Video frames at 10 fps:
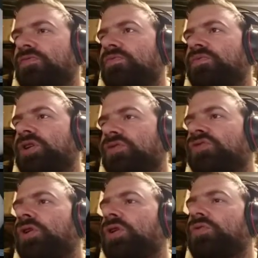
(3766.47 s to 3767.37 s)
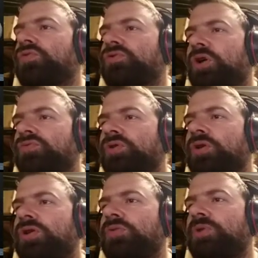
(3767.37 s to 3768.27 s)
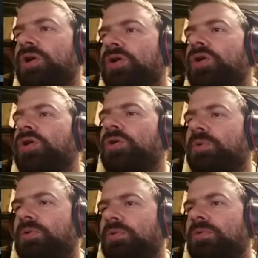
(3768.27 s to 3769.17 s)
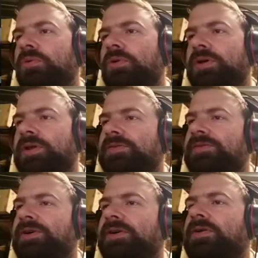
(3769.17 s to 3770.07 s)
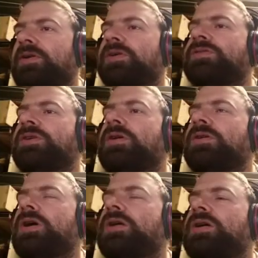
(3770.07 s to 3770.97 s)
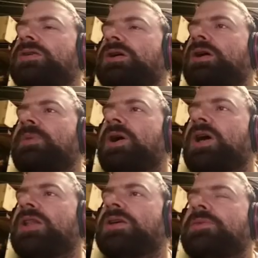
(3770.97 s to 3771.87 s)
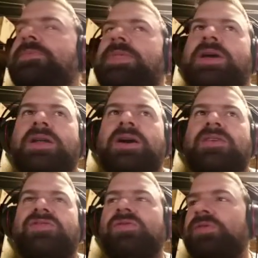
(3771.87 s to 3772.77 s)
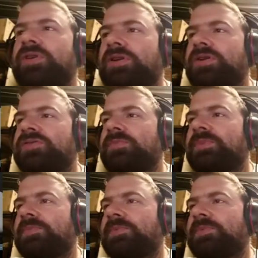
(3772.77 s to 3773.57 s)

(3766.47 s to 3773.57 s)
the corporations are trying to make more money out of the kids who don't know any better. And it's like, oh, Gio.